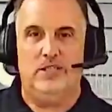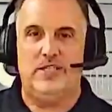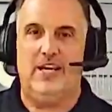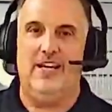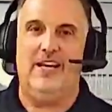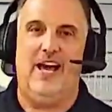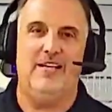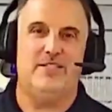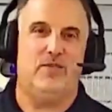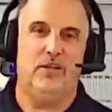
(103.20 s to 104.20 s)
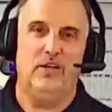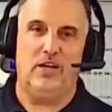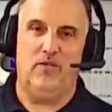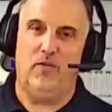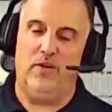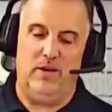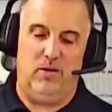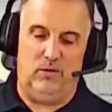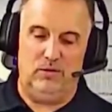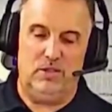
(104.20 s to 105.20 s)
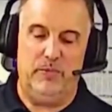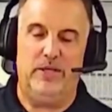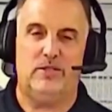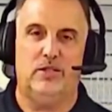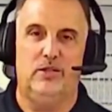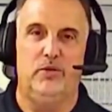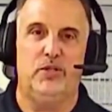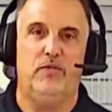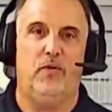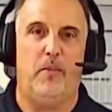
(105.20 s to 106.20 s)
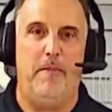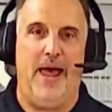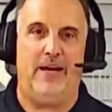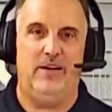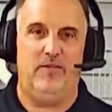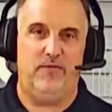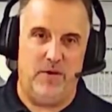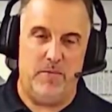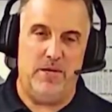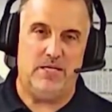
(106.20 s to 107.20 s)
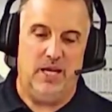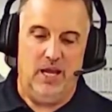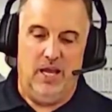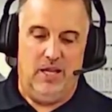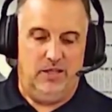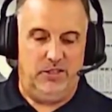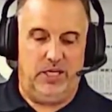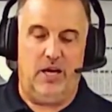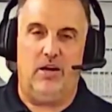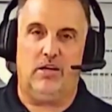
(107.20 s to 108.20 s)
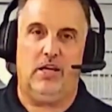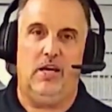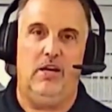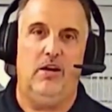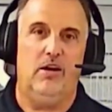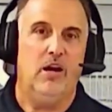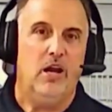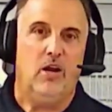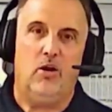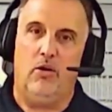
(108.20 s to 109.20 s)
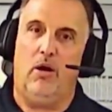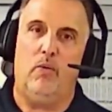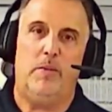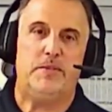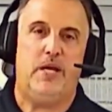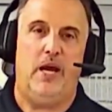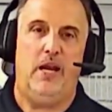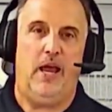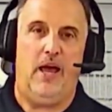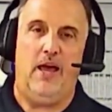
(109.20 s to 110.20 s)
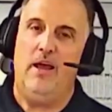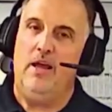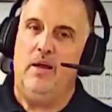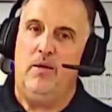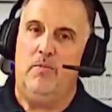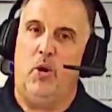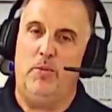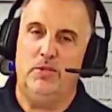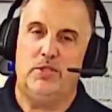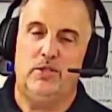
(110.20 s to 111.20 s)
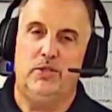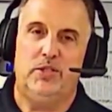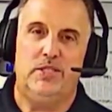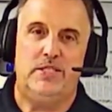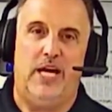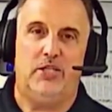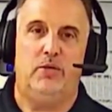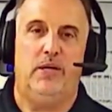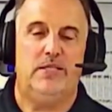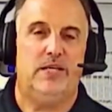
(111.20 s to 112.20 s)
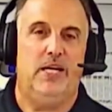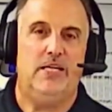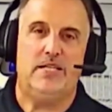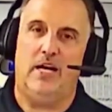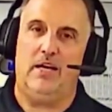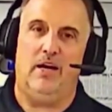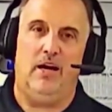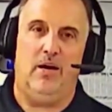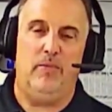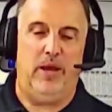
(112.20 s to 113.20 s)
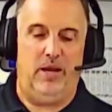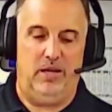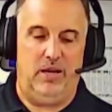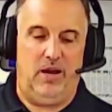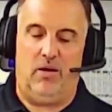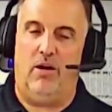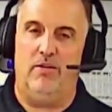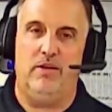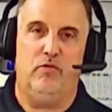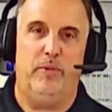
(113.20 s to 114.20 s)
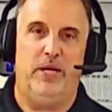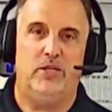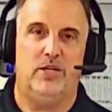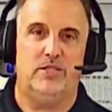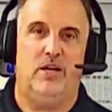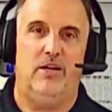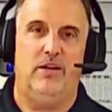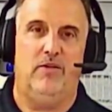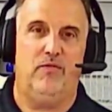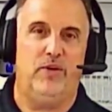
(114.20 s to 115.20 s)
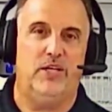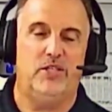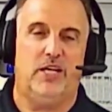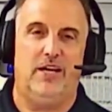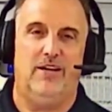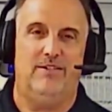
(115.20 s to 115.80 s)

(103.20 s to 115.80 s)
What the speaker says: Once again, guys, if you're looking for the ultimate solution for magnet fitment, check out our kit here. Go to our website at mobilesolutions-usa.com and all the information is on there for you to check